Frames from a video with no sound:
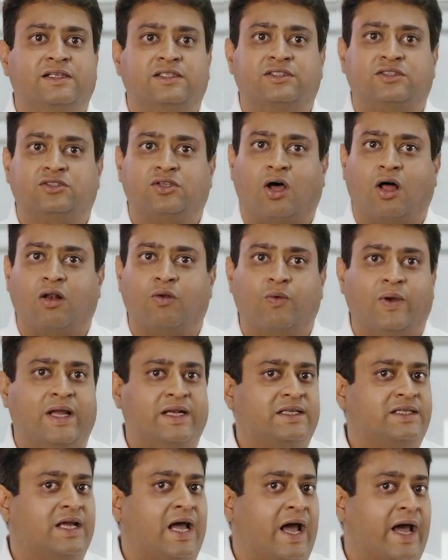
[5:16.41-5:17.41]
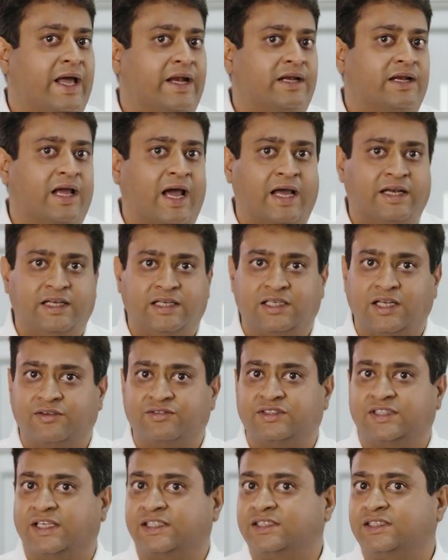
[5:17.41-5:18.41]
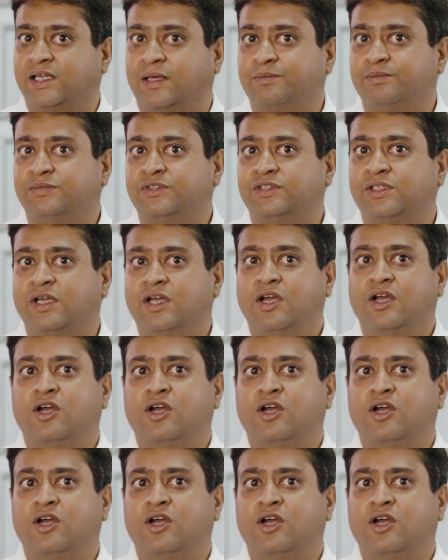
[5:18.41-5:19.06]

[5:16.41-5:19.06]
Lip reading: solvent and additive systems